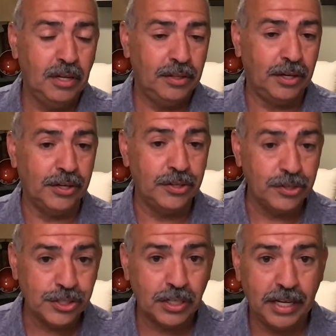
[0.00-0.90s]
they're
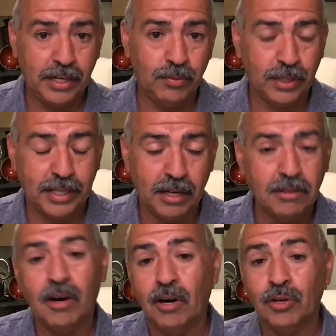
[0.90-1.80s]
usually what they
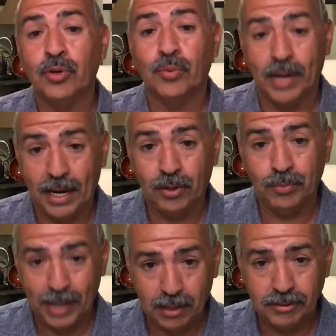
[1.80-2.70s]
call
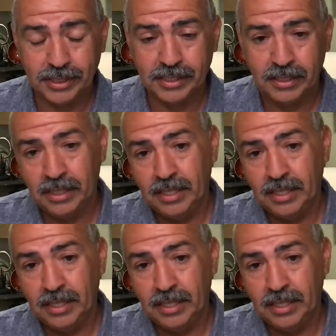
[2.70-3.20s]
ground mounts.